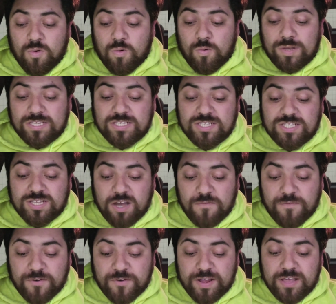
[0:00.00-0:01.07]
was
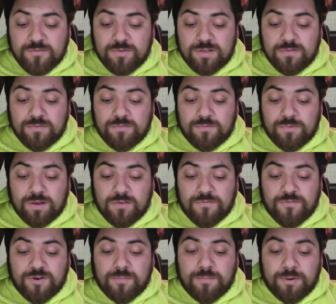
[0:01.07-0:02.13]
suffering with, uh,
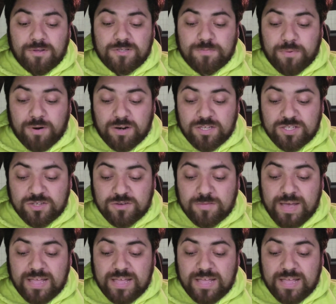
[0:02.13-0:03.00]
from postpartum.